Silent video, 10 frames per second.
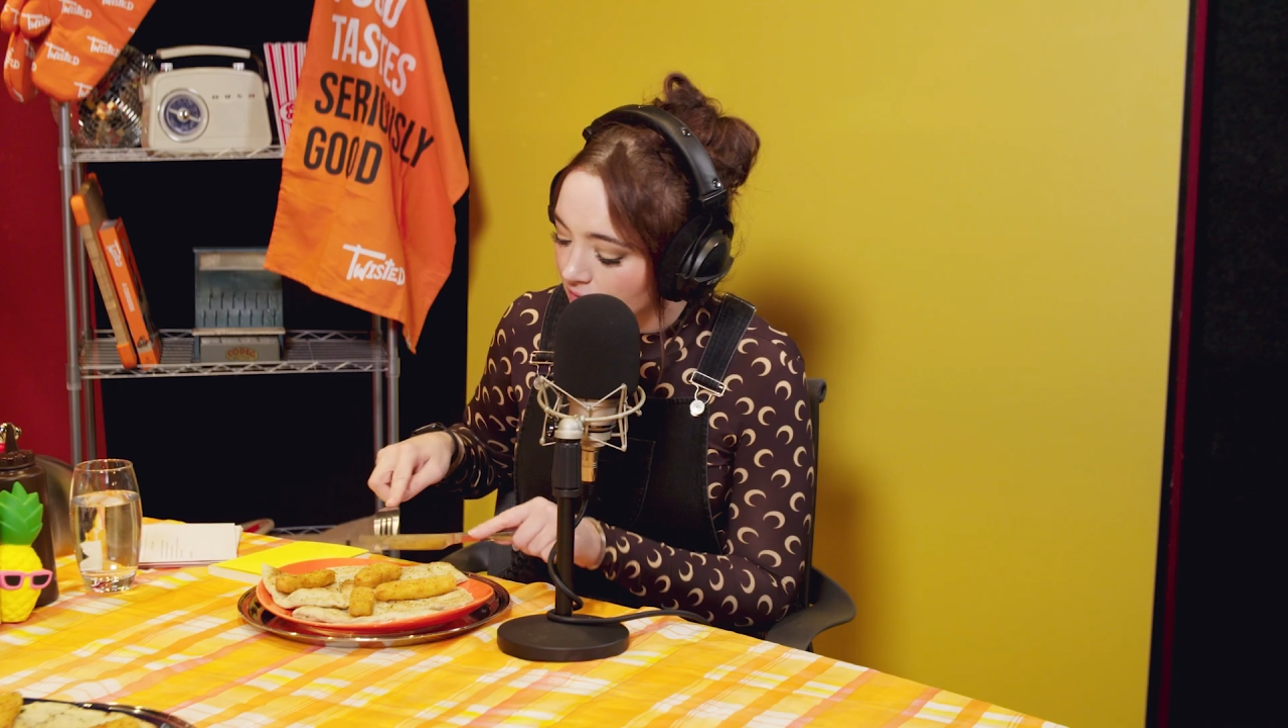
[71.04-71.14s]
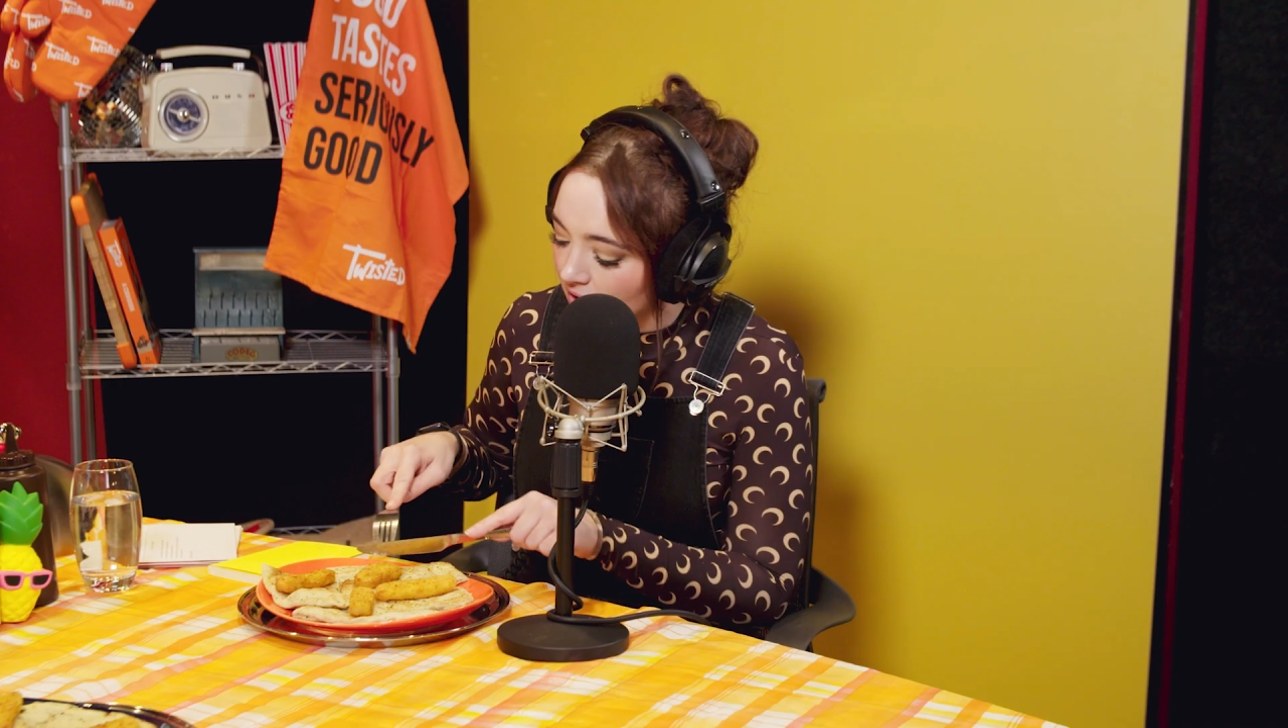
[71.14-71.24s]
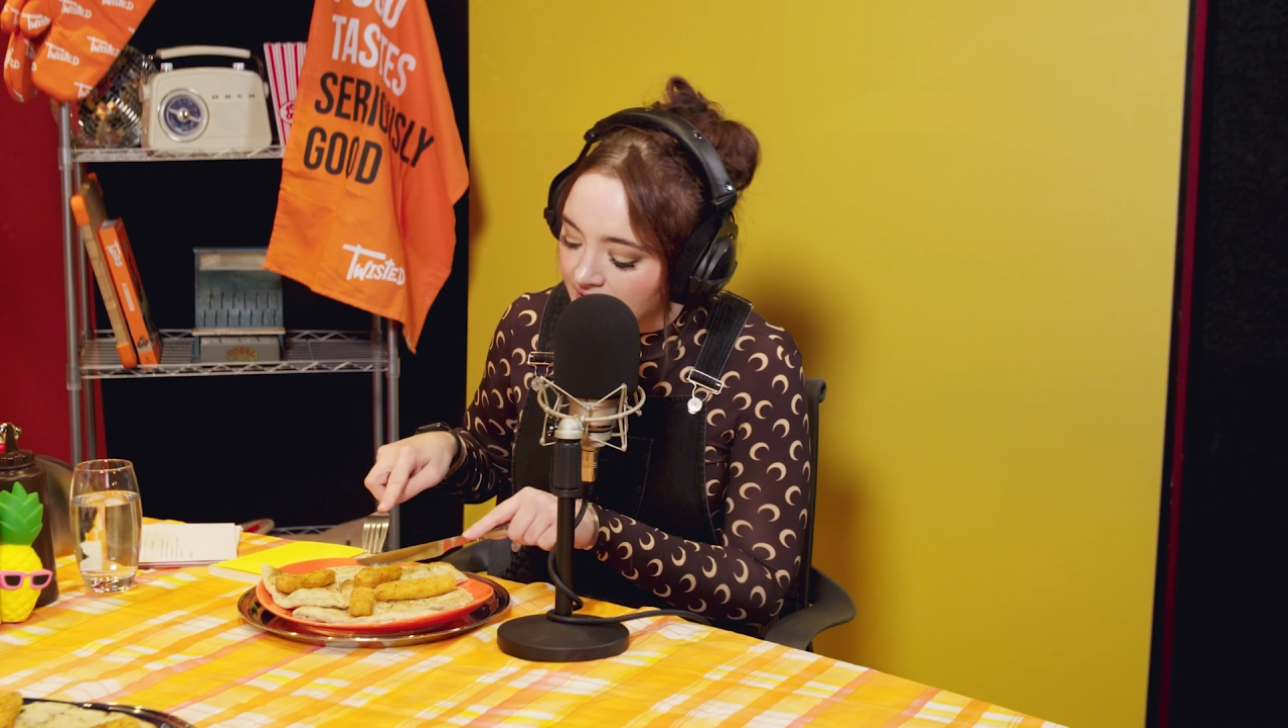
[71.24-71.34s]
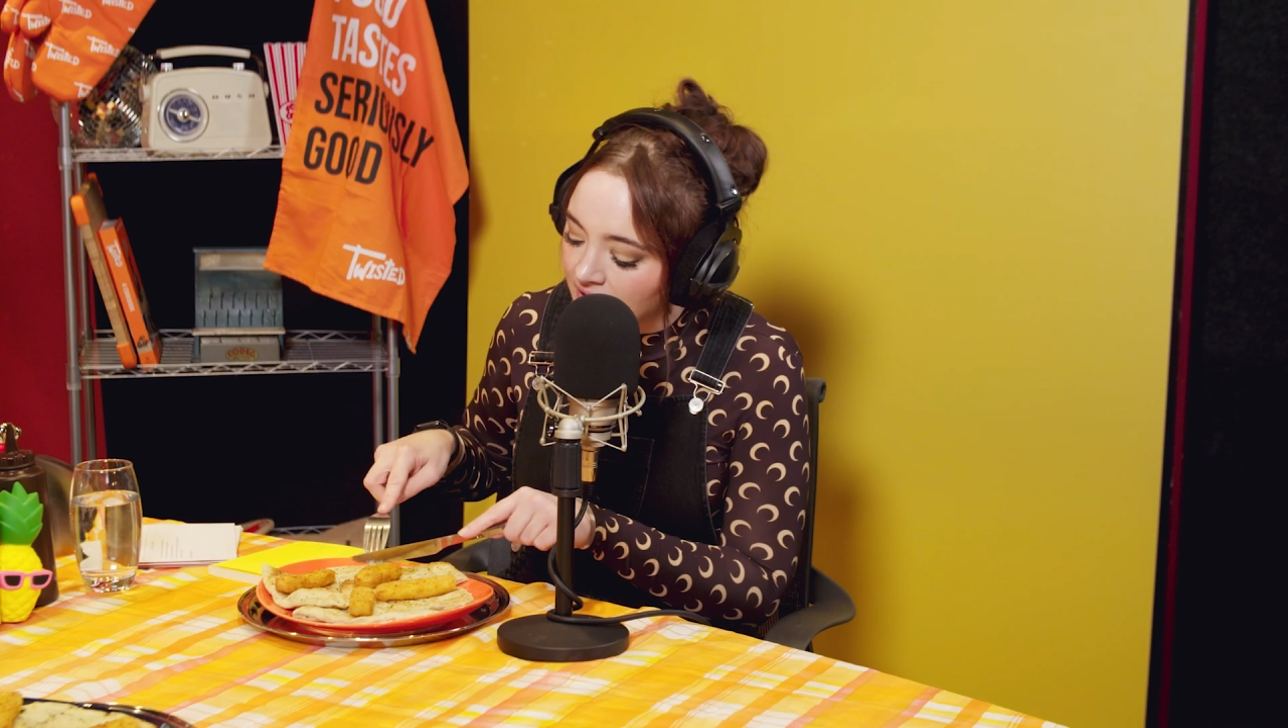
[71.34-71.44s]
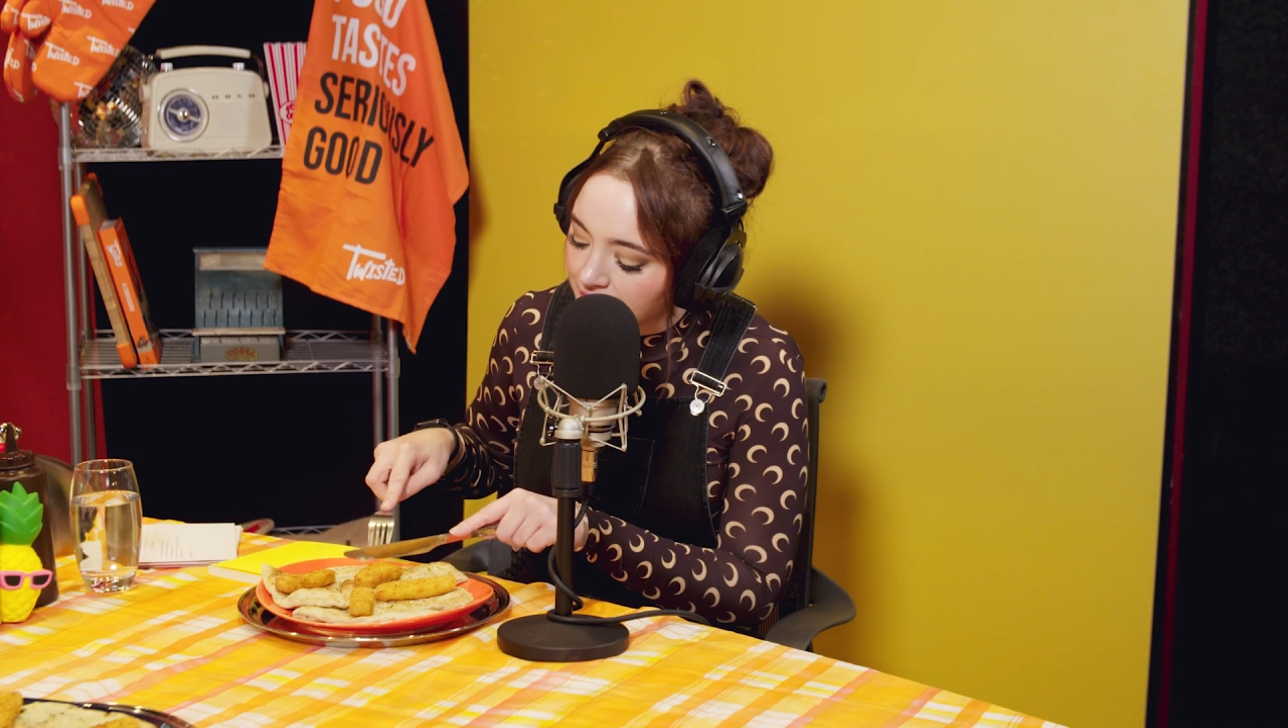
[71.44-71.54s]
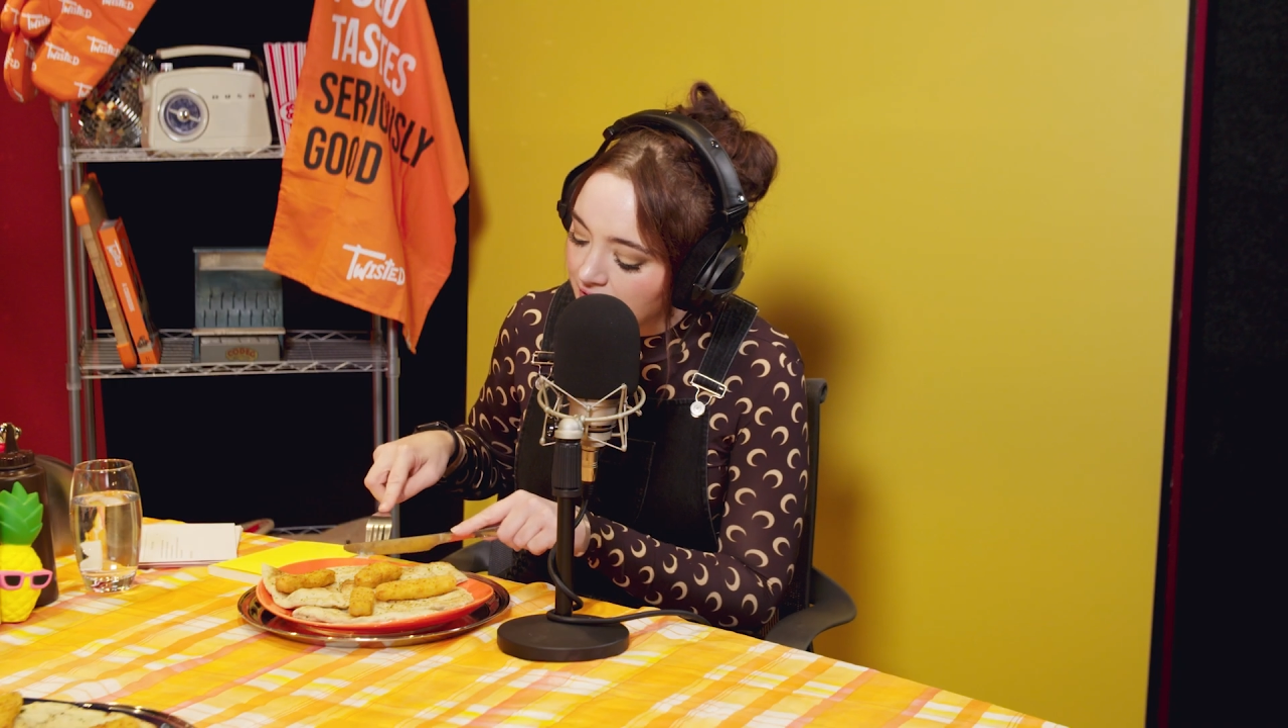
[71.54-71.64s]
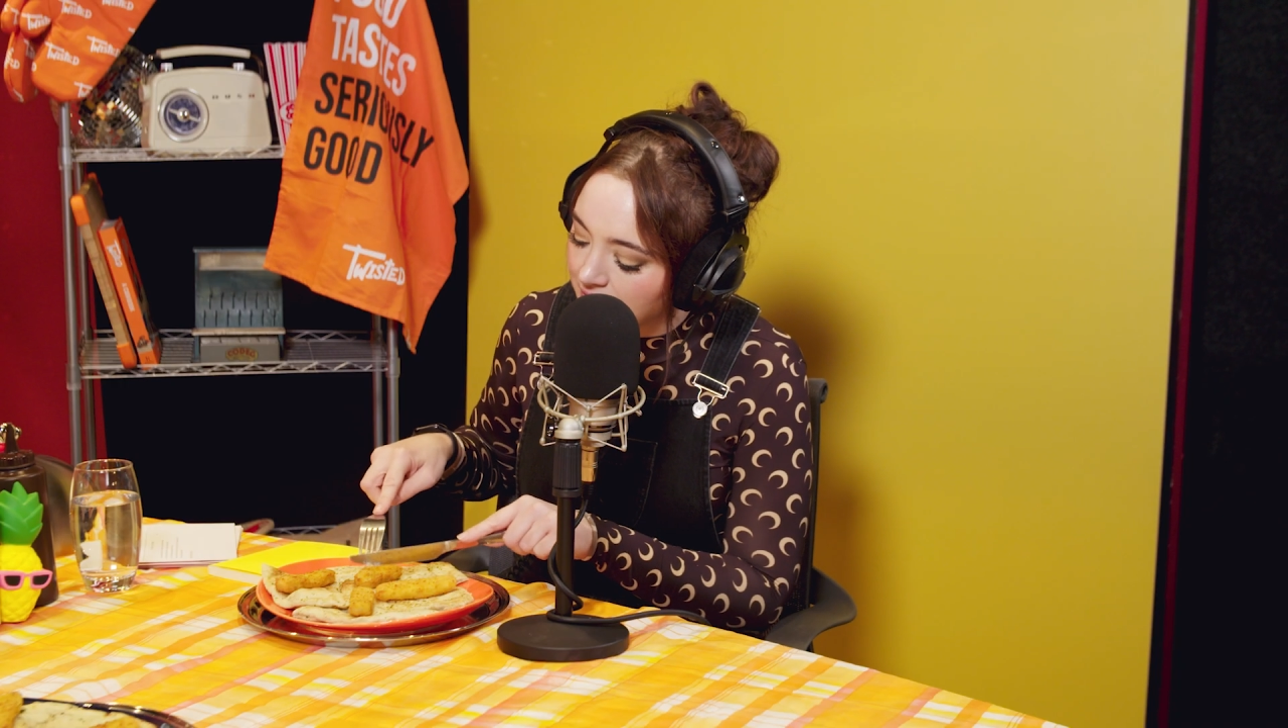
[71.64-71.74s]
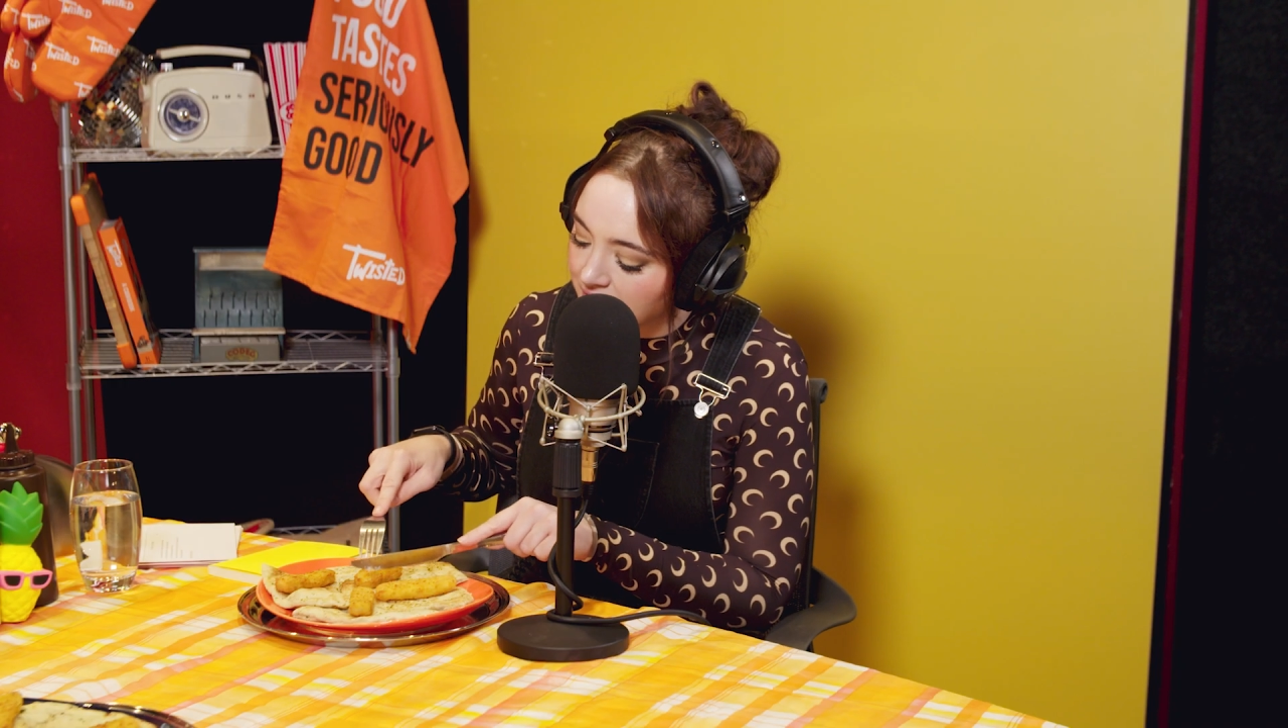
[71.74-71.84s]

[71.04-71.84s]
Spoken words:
I never have